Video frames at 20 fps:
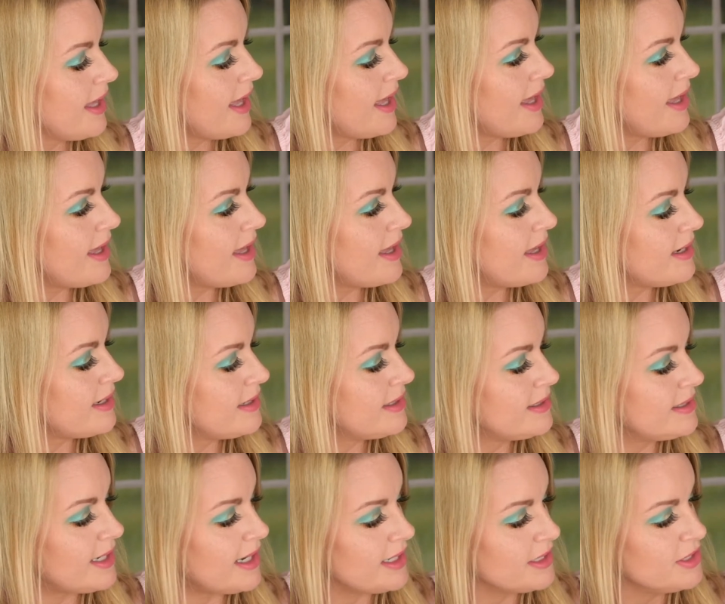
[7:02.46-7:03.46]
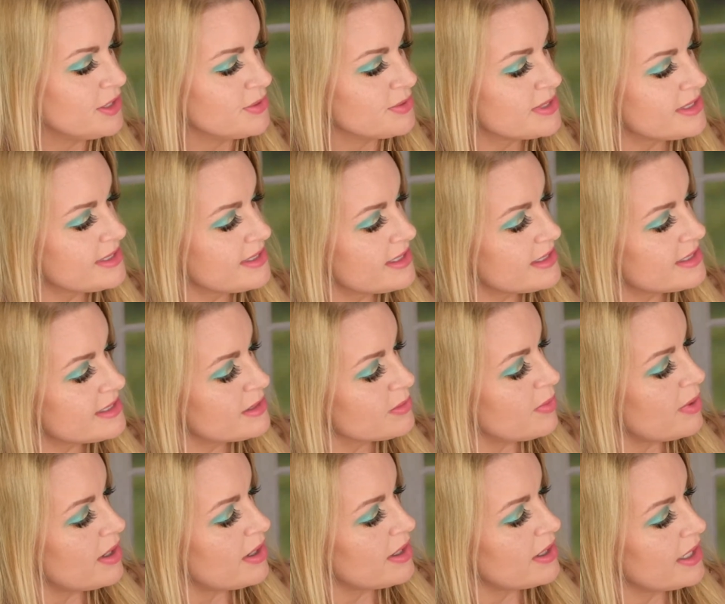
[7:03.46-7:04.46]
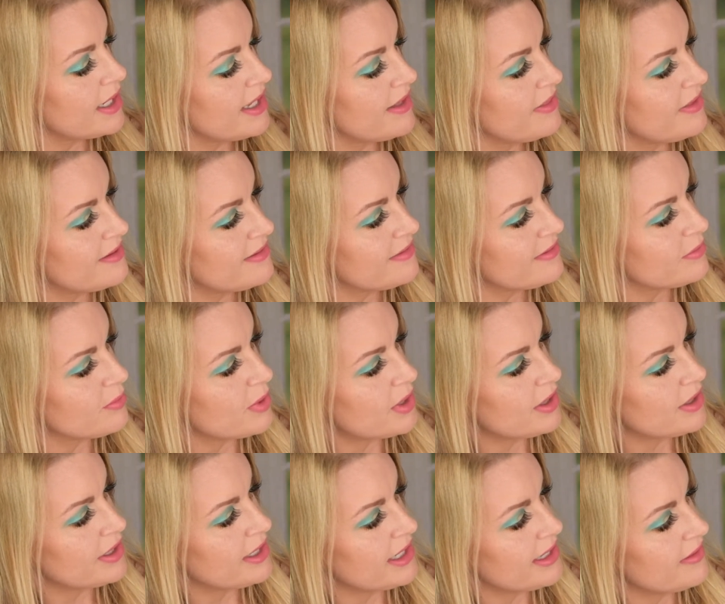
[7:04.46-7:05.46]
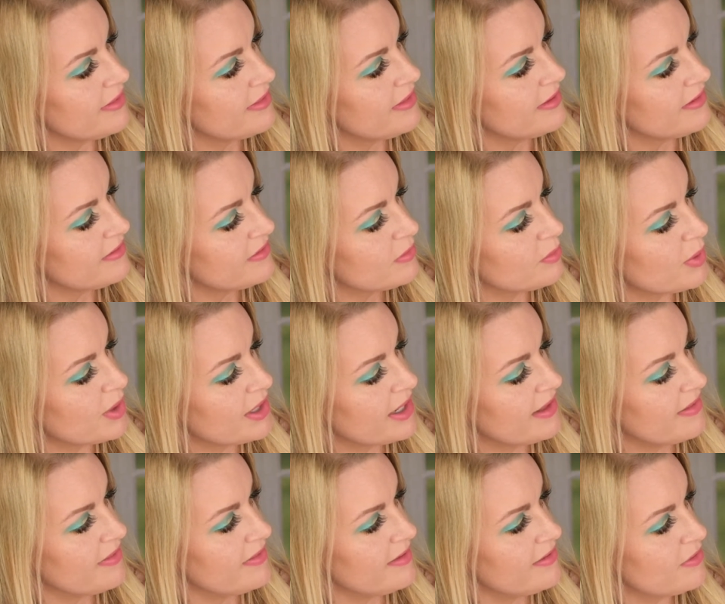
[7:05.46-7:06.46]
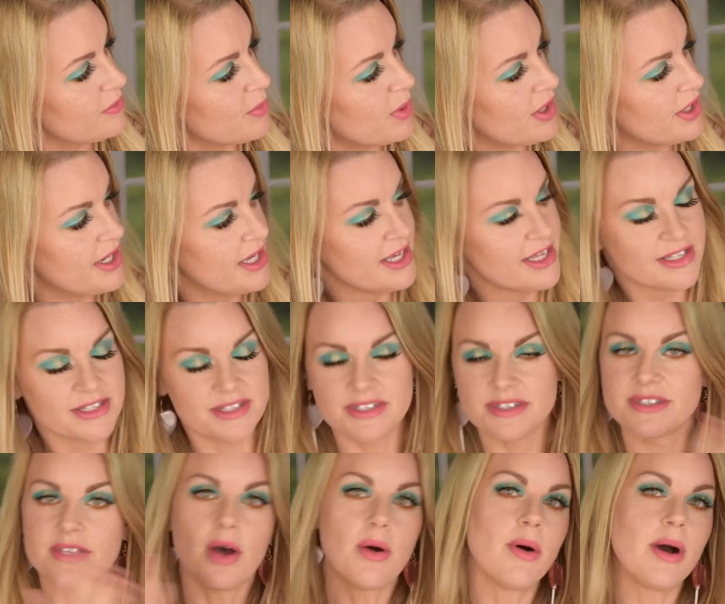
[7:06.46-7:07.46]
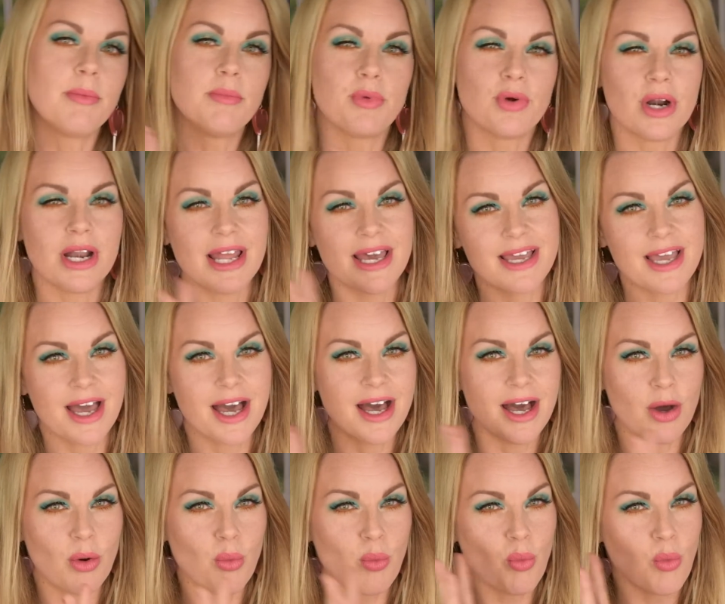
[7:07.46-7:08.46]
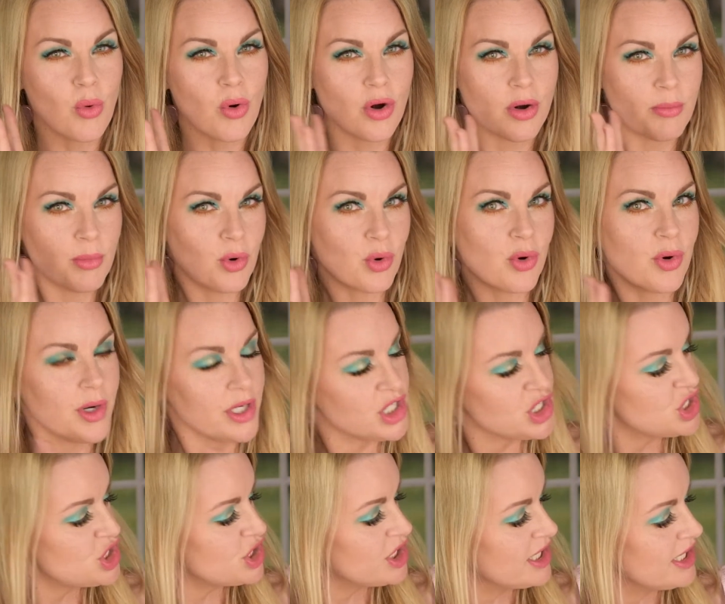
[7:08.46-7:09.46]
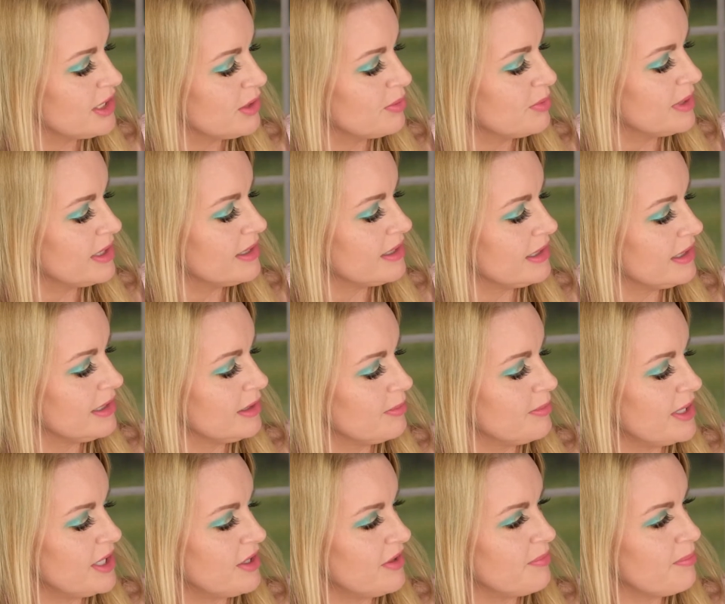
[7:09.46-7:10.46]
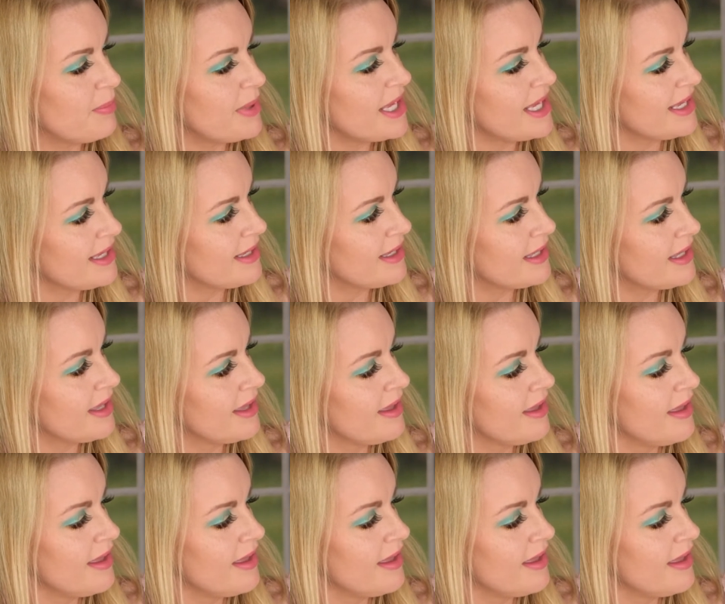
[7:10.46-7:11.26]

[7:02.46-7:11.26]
And I used this one, and this one, and this one. So I'm more like a warm orangey with a little bit of pink.